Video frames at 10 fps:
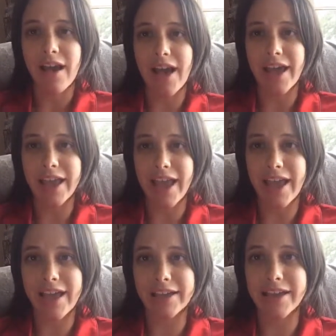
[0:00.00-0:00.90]
I
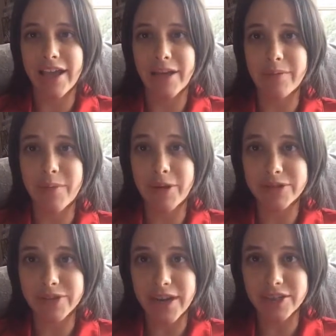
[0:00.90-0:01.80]
had um, a breast
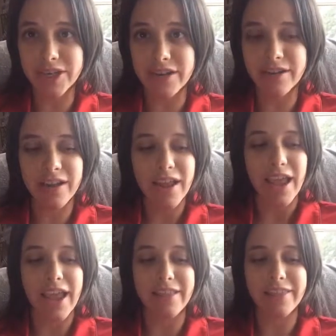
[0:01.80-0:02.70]
reduction,
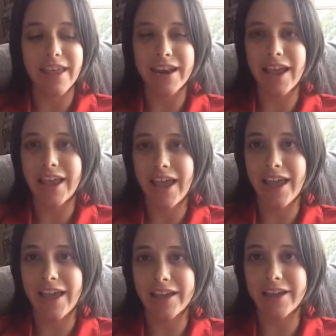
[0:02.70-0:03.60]
and then I
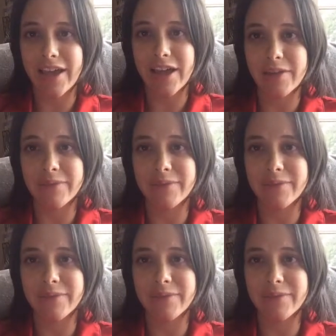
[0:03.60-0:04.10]
had um,